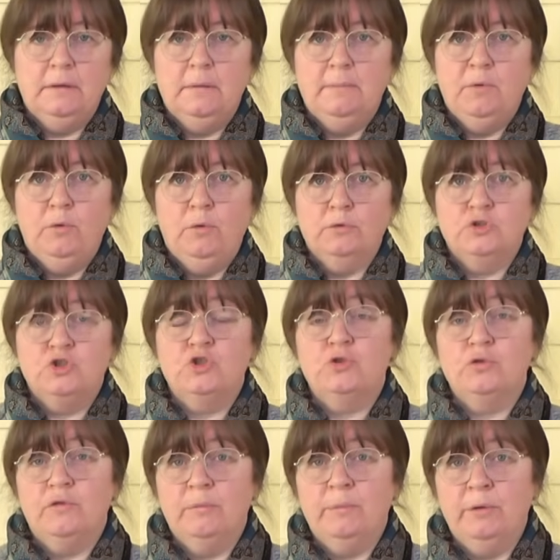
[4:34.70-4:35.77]
more
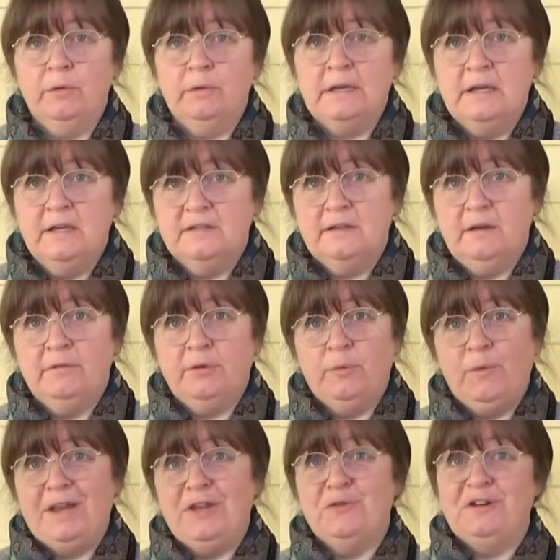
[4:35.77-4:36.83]
durable, so that
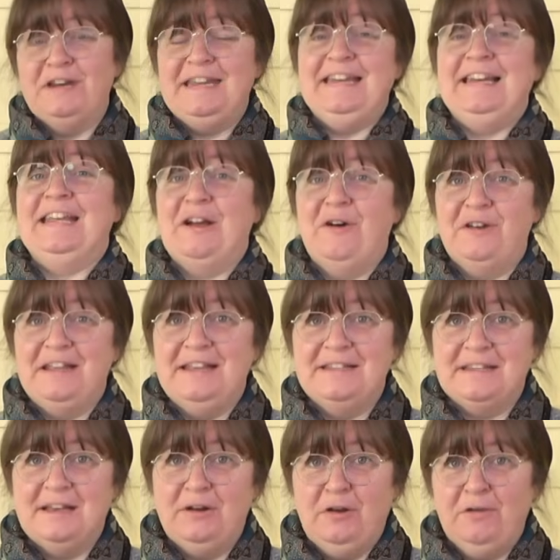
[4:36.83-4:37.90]
when you're kneeling on it,
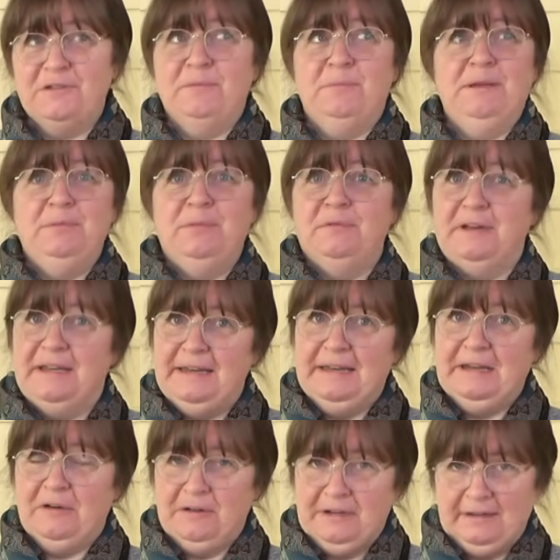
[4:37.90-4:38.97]
and lots of people
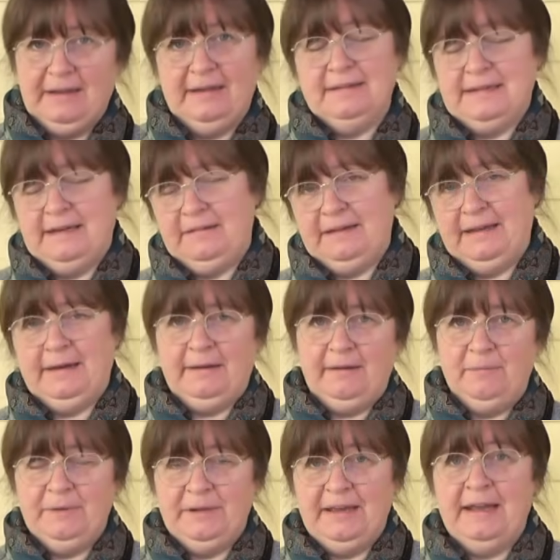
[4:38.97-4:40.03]
kneeling on it, getting down and getting
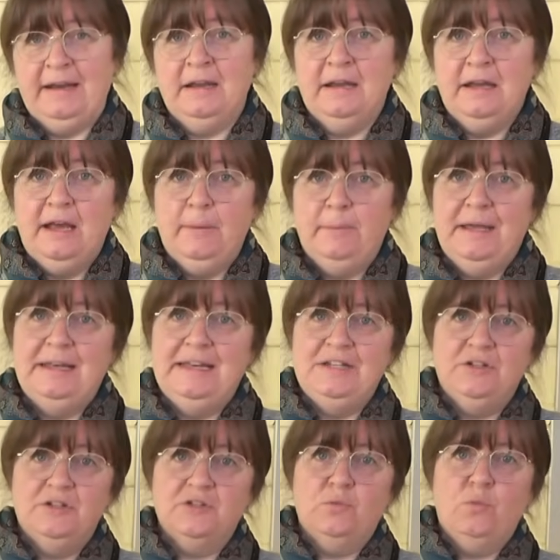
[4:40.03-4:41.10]
up again, and it
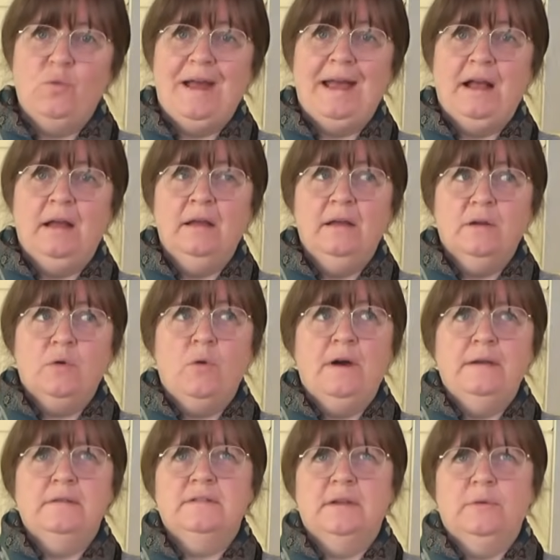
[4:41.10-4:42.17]
doesn't wear
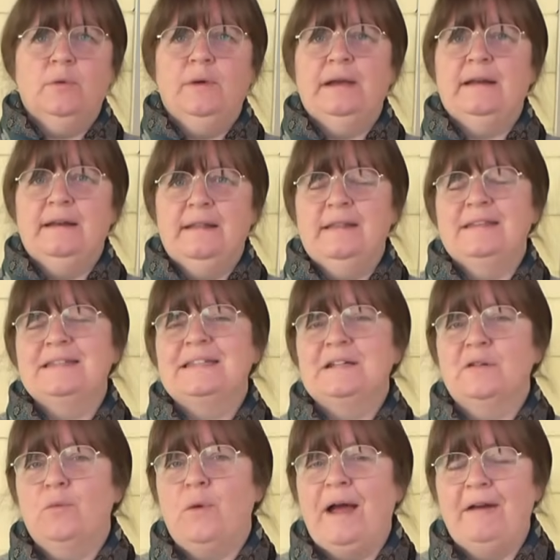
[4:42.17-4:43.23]
quite so quickly. They
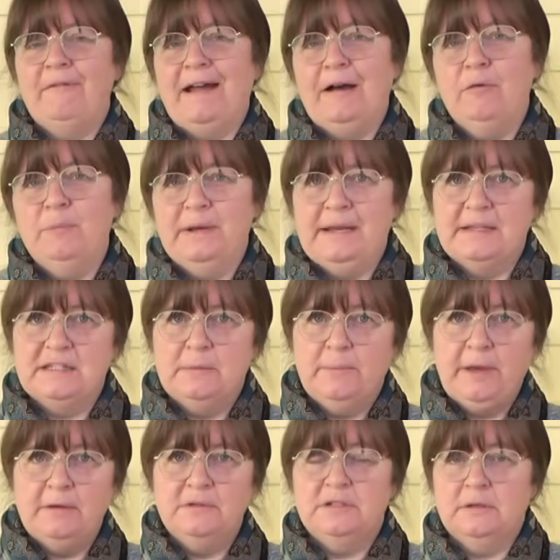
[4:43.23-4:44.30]
still wear out, but it's
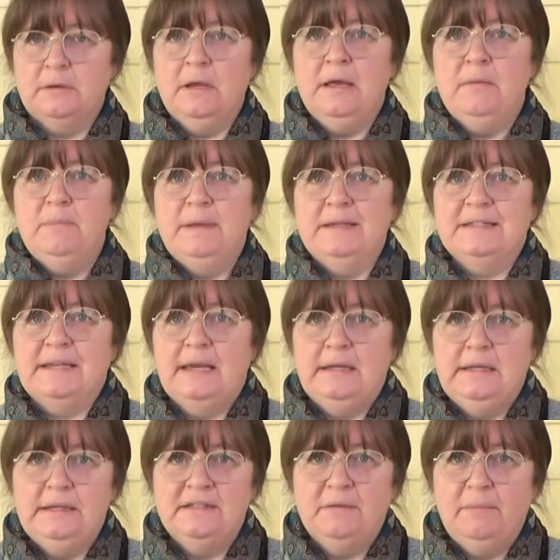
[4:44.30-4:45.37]
supposed to be a
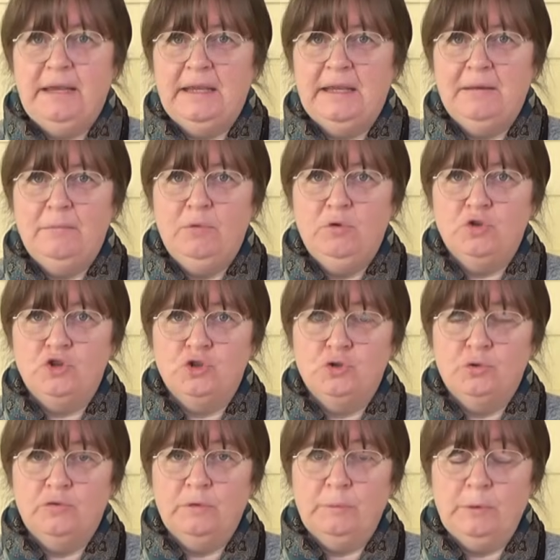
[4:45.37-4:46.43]
technique to make it more
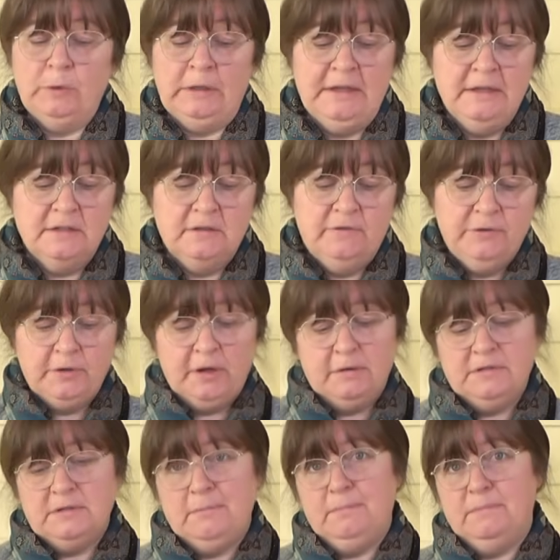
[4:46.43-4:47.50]
durable. So if you're going
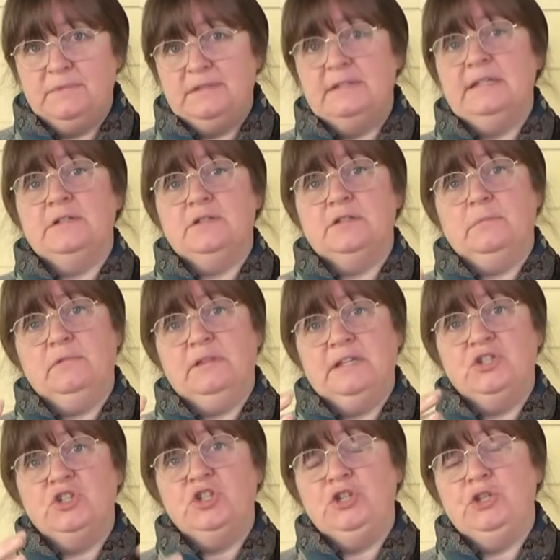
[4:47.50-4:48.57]
to stitch something
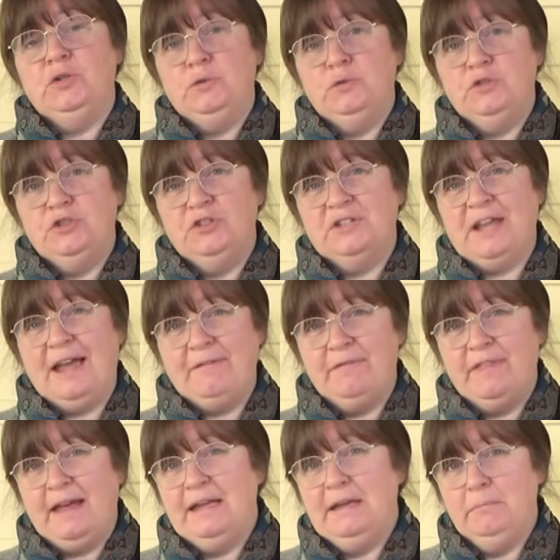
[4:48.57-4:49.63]
to use, just have
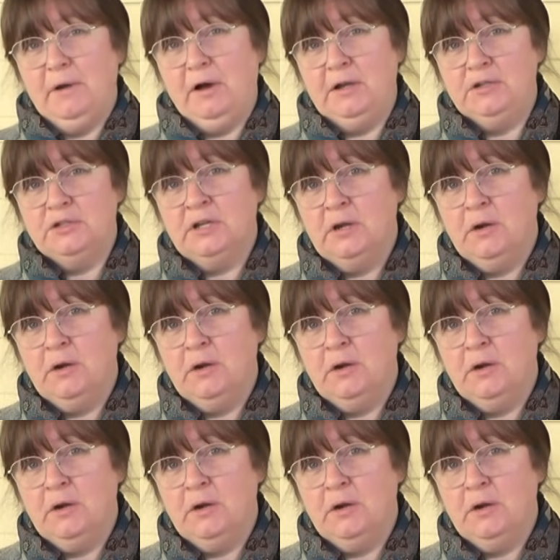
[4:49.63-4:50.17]
that in mind